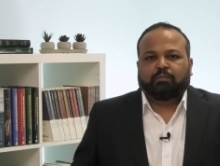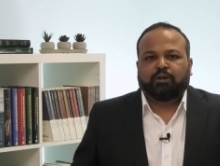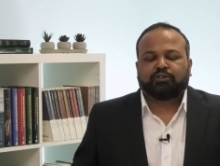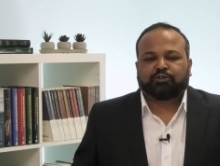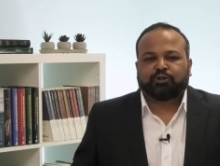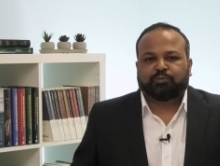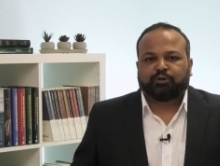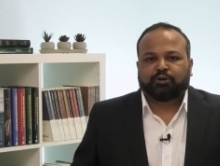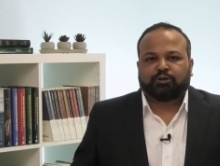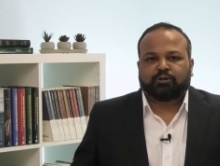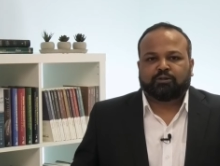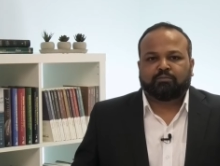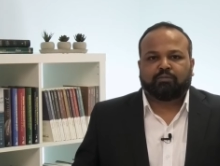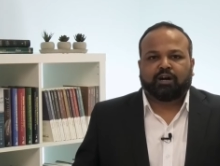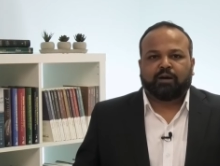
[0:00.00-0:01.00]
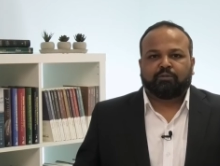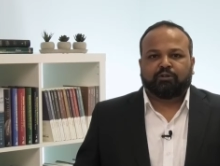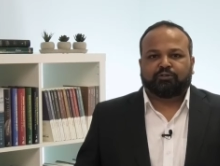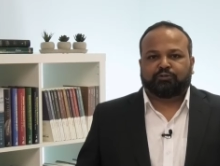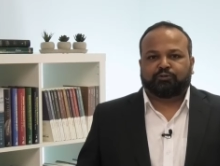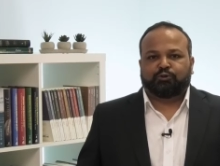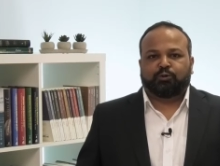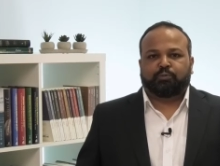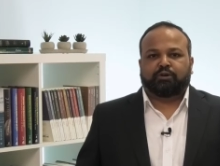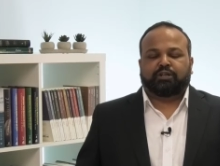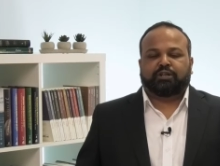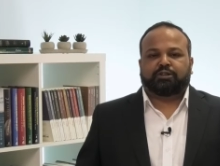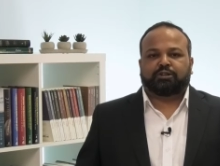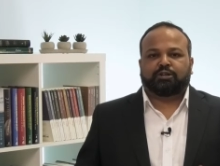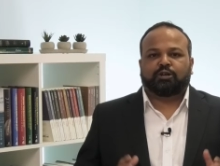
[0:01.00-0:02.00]
Please keep your Bibles open
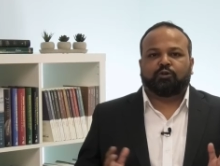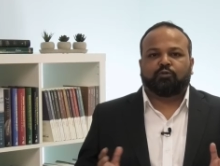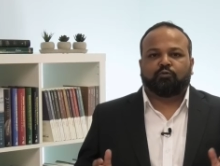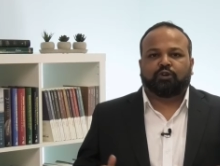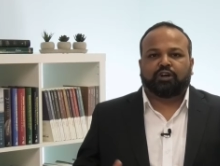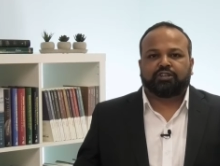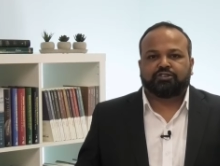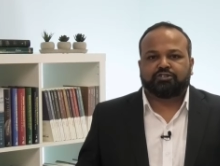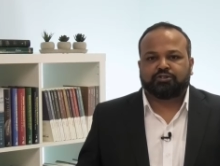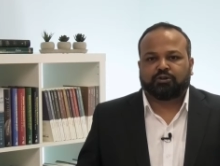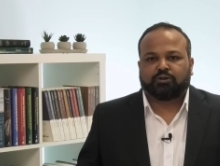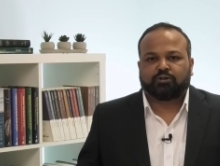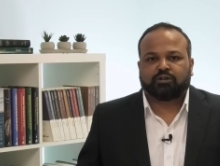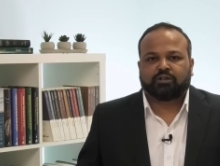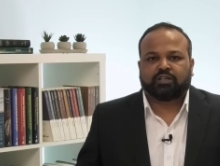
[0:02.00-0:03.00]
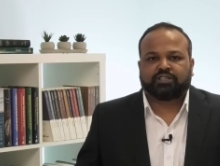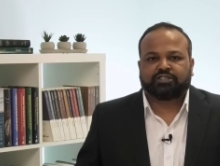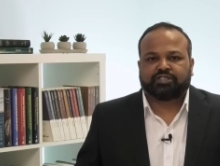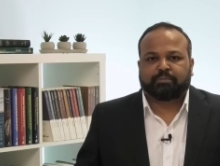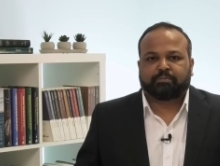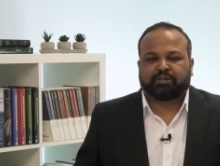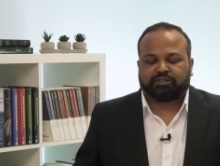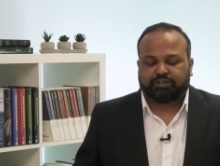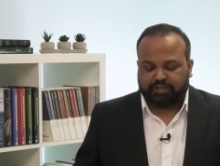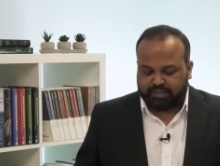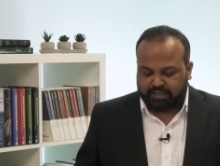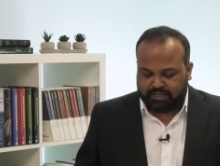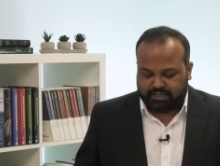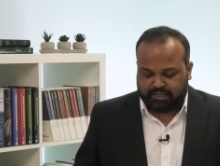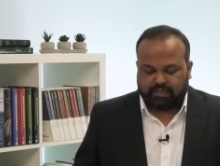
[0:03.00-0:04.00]
at 1 John chapter
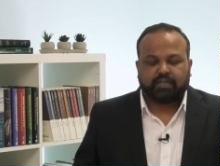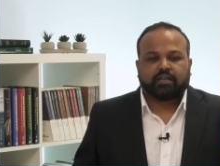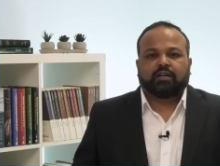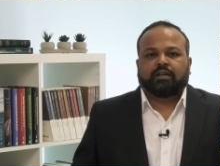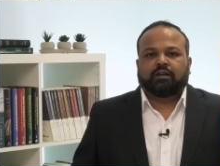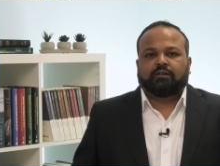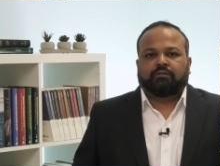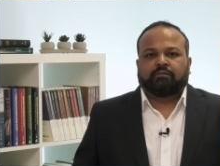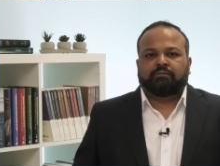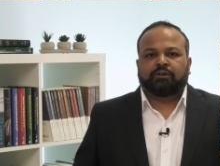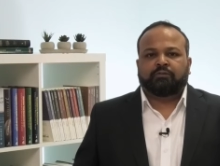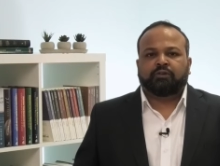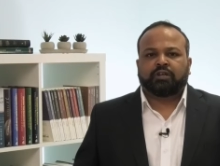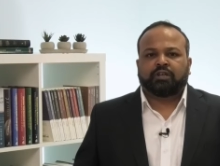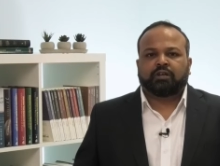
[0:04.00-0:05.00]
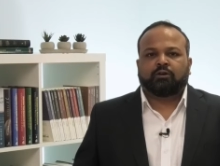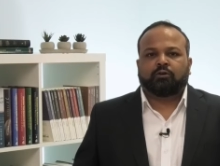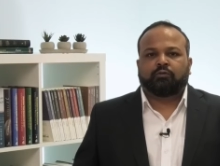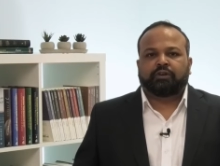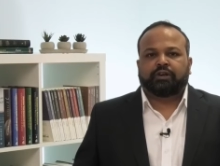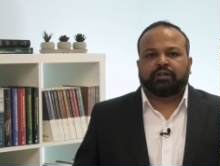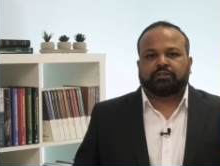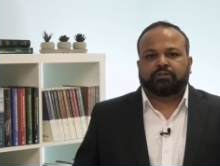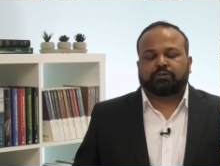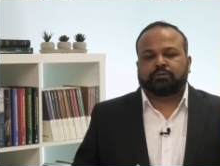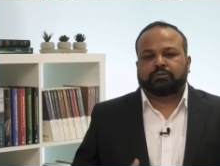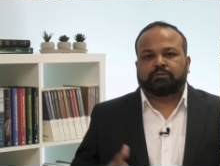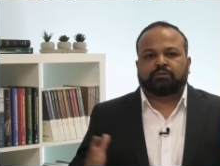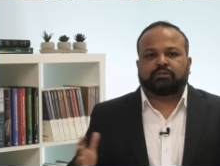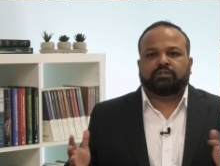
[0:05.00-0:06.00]
3. We are working our way
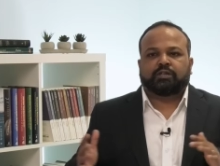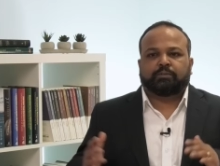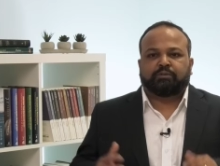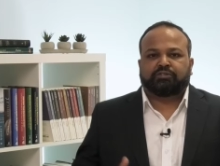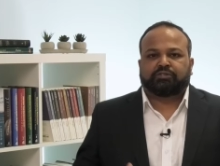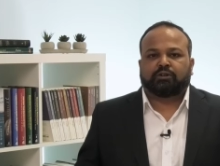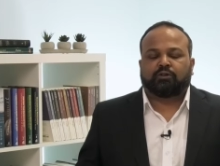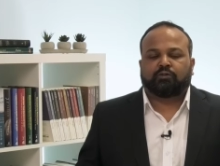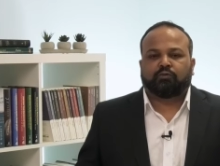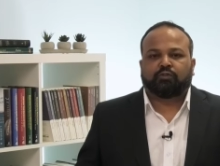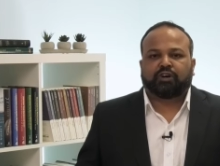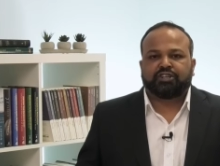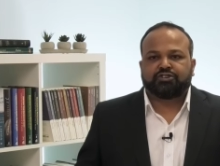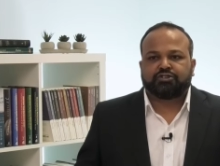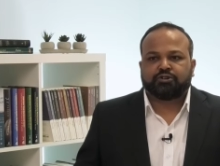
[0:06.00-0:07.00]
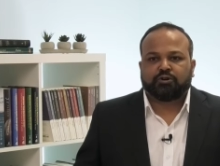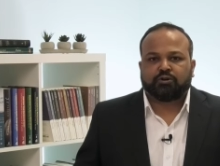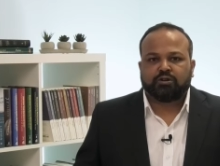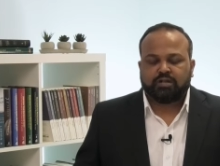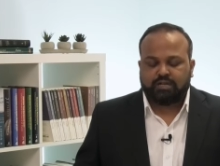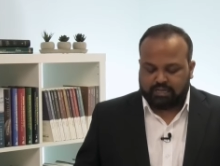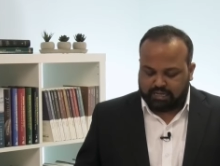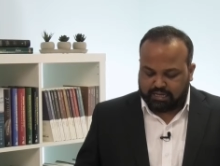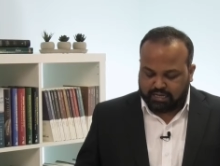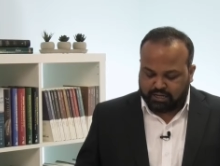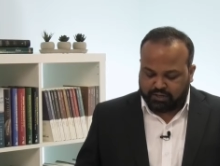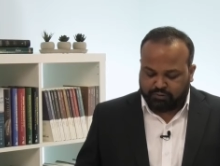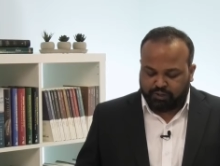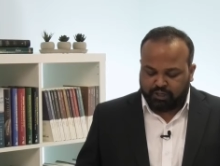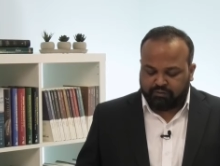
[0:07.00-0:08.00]
through the epistle of 1 John
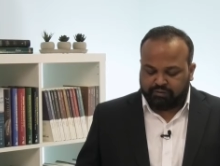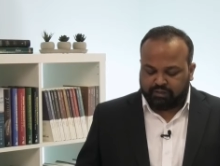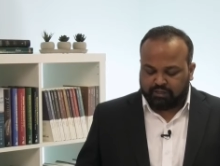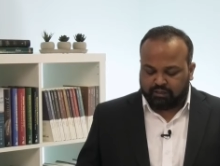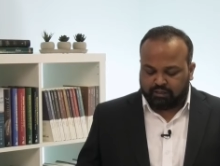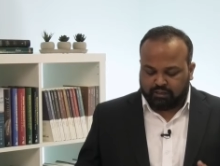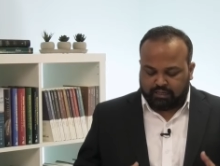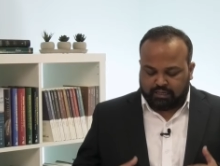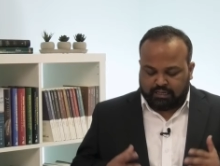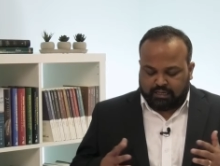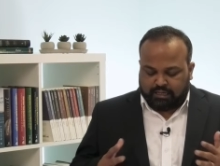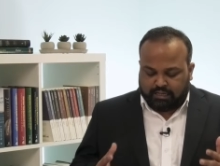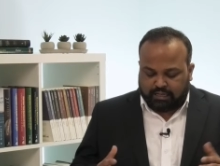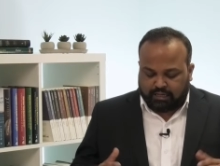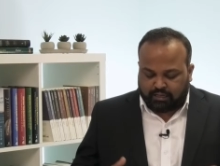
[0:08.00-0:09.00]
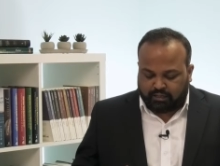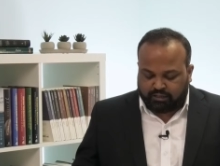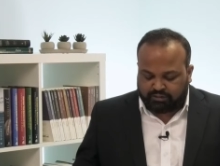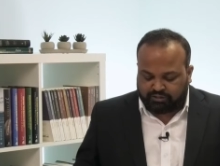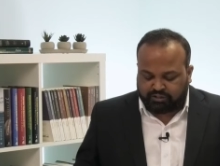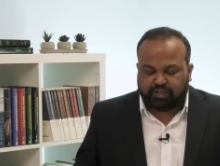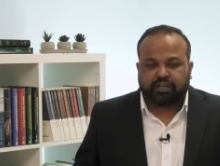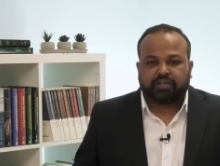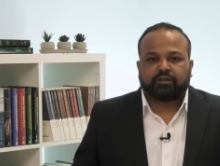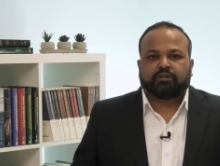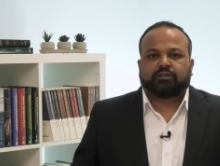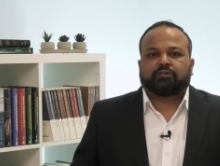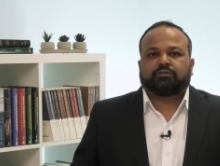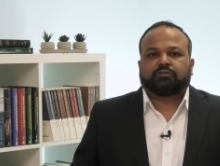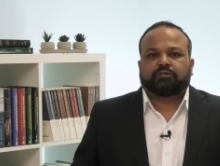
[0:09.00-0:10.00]
and today we'll uh, study
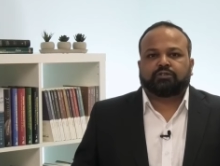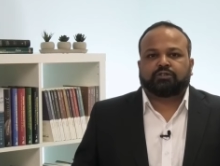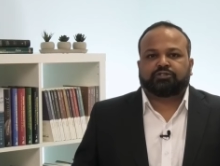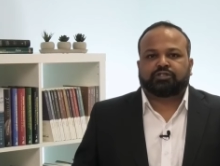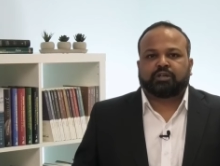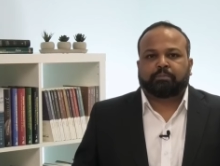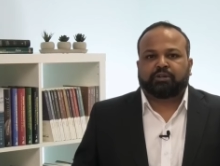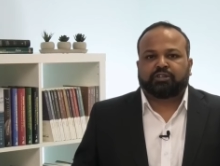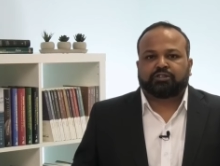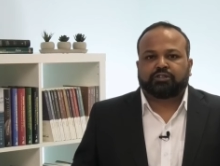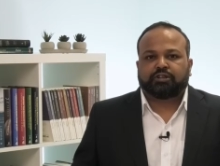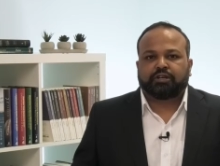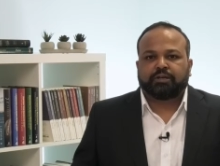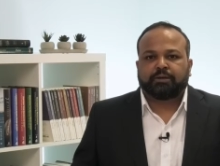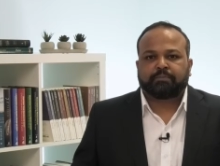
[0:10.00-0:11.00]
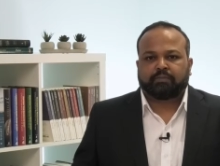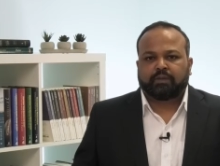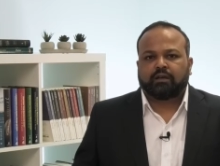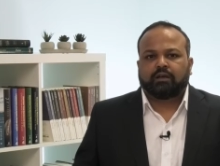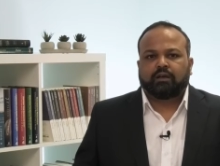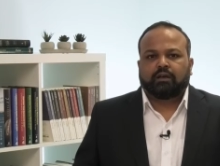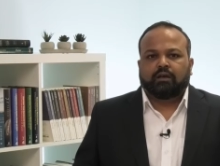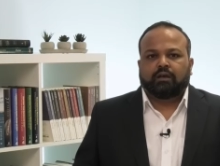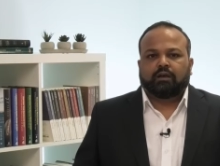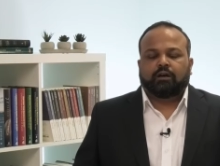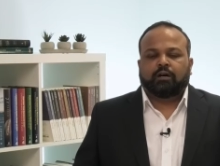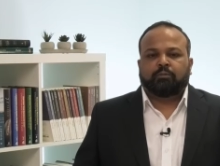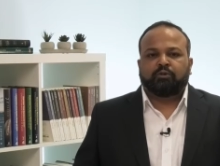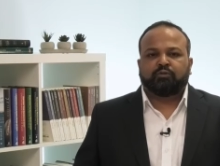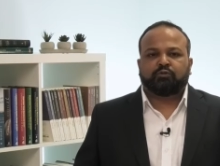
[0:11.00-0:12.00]
chapter 3.
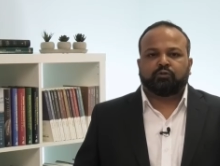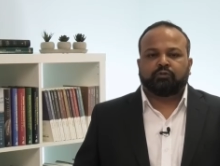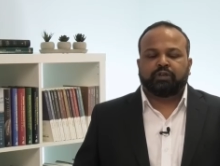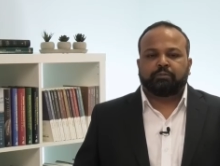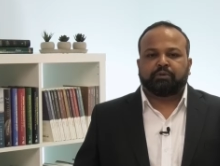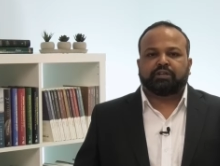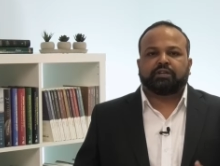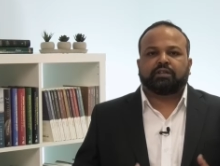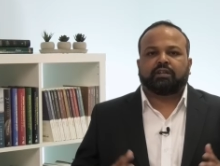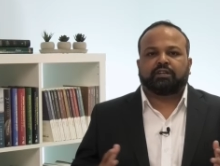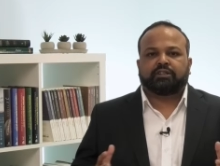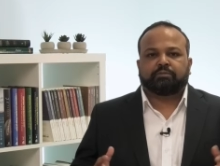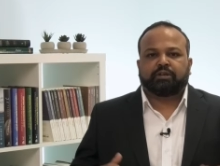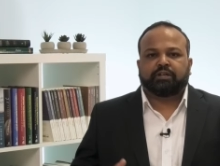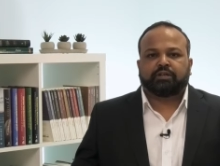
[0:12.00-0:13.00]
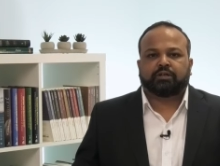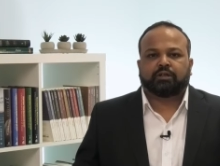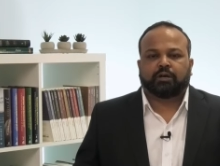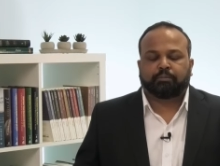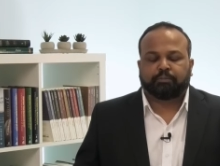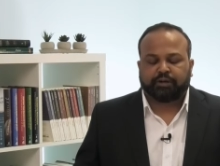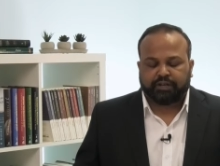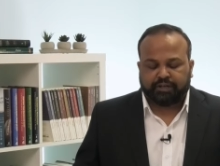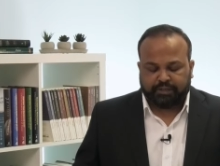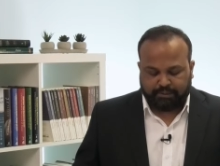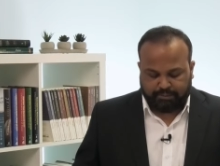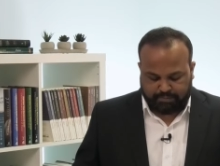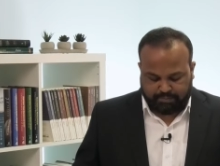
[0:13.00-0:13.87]
Uh, before we begin, let me uh, pray.